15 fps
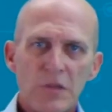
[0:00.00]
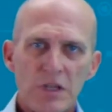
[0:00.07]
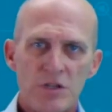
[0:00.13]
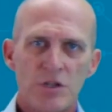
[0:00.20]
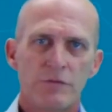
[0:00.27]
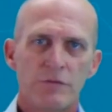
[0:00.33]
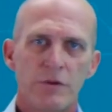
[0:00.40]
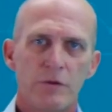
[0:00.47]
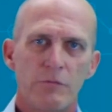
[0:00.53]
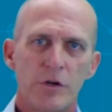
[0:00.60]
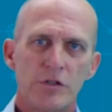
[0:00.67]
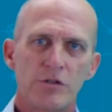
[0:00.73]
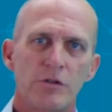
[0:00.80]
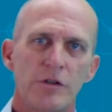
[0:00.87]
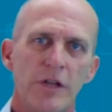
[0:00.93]
So if I want
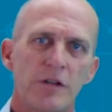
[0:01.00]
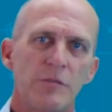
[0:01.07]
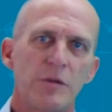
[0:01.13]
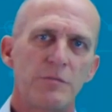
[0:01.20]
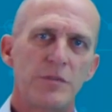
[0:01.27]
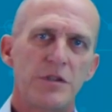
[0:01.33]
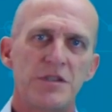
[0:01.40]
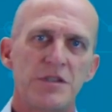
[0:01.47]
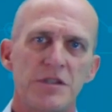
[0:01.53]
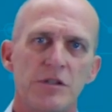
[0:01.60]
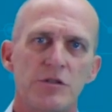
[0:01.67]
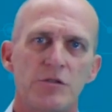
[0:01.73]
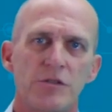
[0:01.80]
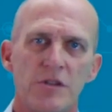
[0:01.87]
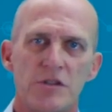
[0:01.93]
to connect my PC
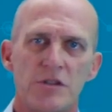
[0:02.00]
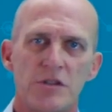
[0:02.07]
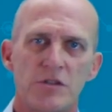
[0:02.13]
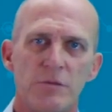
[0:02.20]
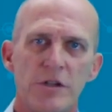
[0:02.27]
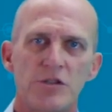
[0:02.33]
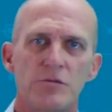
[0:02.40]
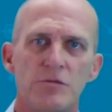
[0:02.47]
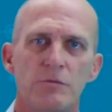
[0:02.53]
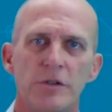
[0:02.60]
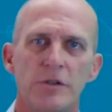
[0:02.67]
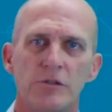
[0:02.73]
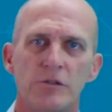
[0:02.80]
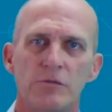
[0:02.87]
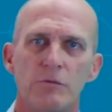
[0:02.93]
to the switch
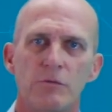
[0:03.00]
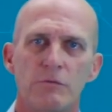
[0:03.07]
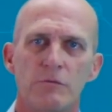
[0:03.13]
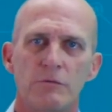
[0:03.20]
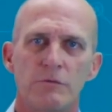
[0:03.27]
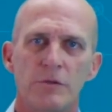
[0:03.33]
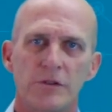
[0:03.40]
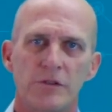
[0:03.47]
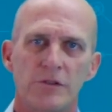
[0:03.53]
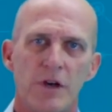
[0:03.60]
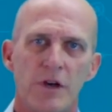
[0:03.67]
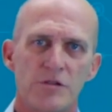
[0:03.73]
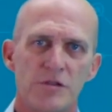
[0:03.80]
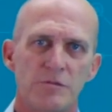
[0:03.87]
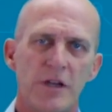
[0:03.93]
with
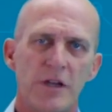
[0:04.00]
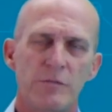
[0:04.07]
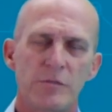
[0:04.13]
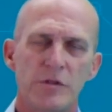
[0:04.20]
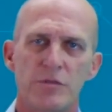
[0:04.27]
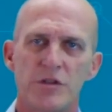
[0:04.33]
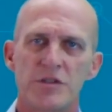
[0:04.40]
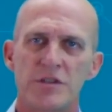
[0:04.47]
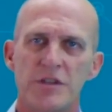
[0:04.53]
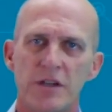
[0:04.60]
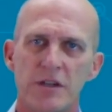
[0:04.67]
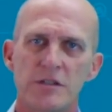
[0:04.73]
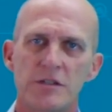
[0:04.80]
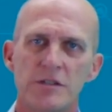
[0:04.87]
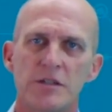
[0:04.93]
1000 megabit per
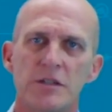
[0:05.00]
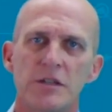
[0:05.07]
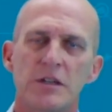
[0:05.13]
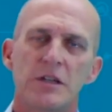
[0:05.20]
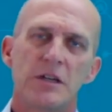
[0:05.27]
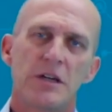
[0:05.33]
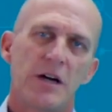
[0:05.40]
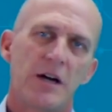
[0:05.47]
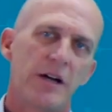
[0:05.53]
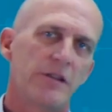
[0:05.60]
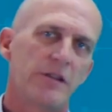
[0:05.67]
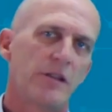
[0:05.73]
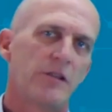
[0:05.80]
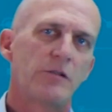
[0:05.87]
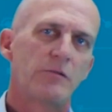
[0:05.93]
second,
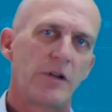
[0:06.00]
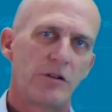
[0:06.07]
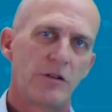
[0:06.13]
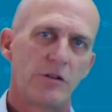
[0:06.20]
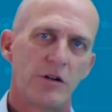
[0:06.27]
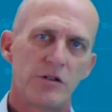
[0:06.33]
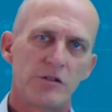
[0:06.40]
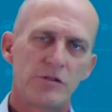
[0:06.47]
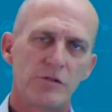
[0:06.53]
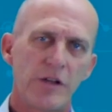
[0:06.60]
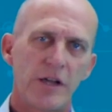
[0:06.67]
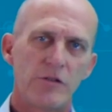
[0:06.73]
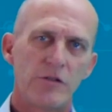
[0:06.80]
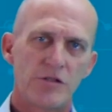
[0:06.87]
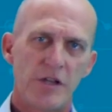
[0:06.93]
either they run on auto
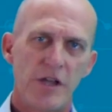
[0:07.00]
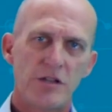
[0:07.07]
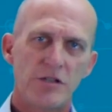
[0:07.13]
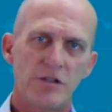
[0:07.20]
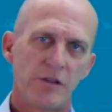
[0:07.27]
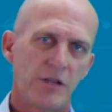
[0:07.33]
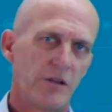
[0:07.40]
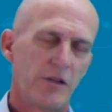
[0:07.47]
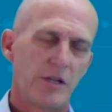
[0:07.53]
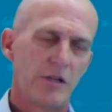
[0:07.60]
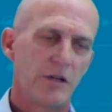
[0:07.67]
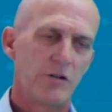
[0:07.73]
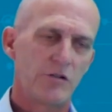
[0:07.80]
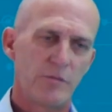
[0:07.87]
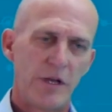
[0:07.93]
negotiation, then they
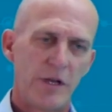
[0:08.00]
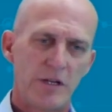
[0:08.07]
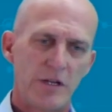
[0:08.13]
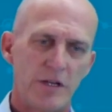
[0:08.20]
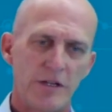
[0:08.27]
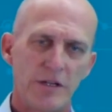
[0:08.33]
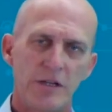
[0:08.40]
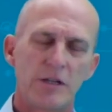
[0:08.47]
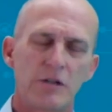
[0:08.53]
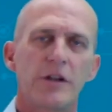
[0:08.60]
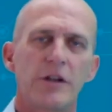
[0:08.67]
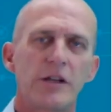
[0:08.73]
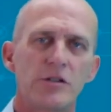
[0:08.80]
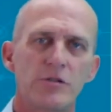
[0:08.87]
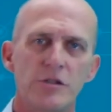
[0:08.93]
automatically
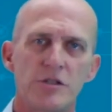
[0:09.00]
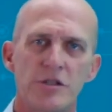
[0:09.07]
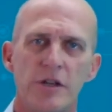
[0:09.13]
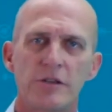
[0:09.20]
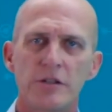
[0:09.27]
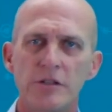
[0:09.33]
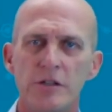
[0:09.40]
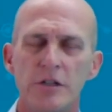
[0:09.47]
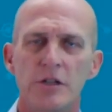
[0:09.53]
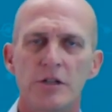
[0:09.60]
connect to each other,